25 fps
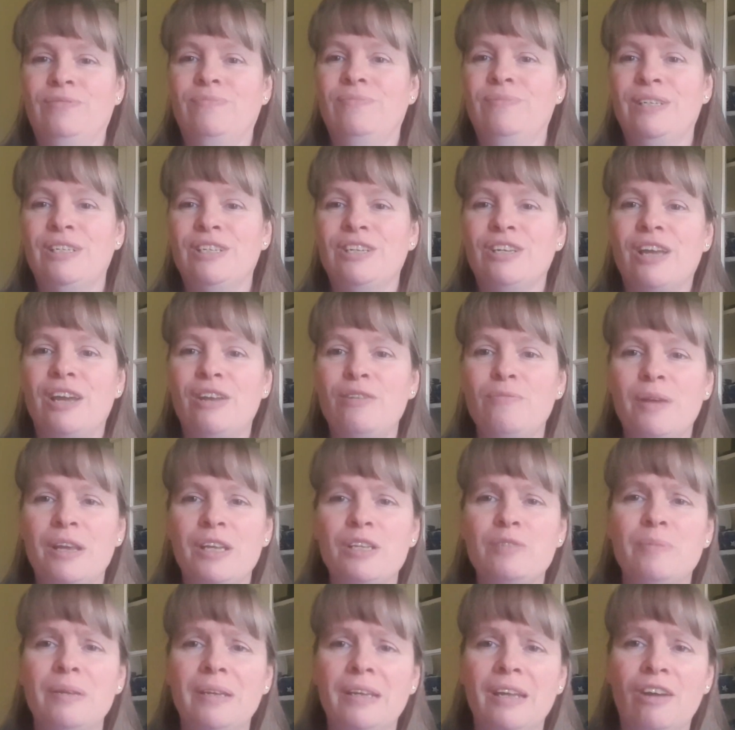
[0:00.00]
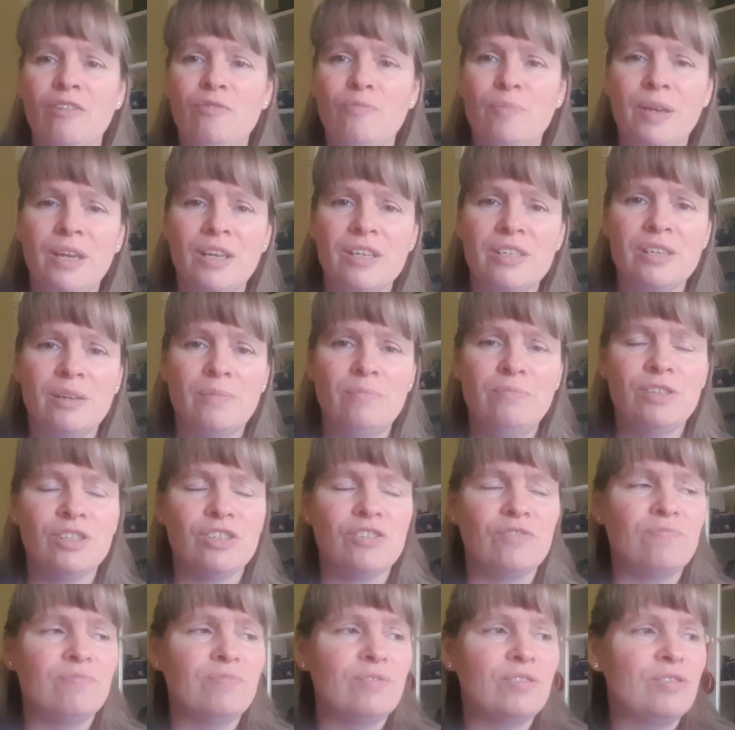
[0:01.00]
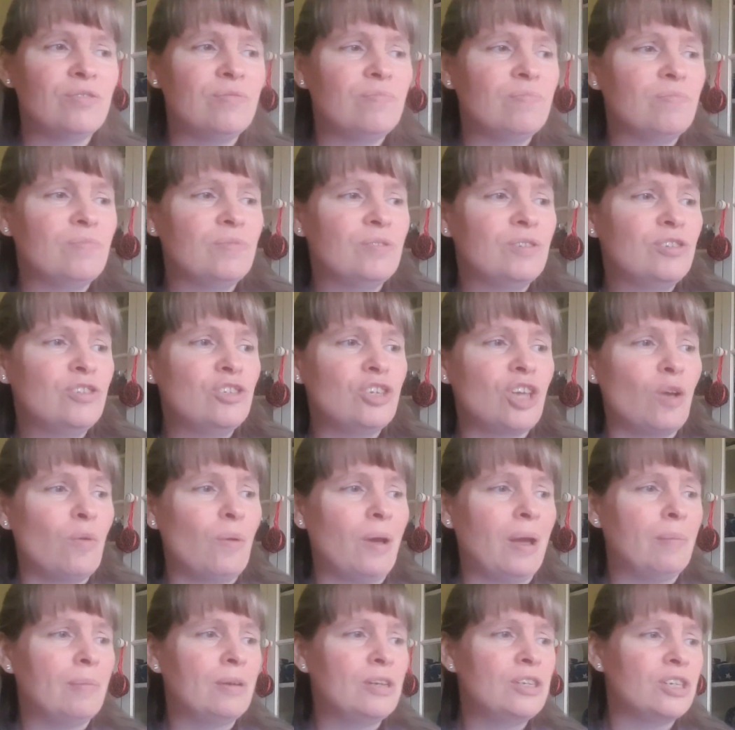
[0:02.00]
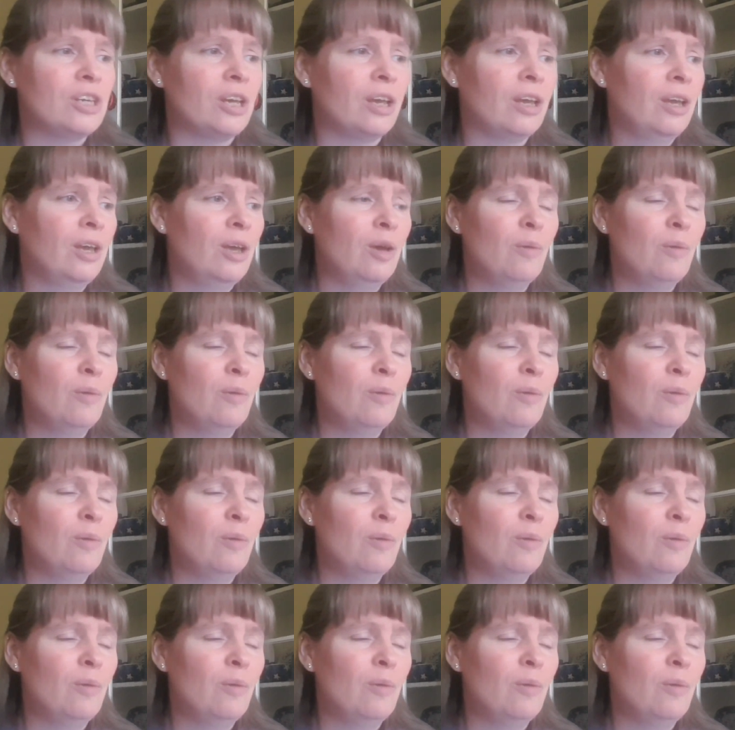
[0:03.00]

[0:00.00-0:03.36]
which kind of makes me laugh because I'm just so amateur.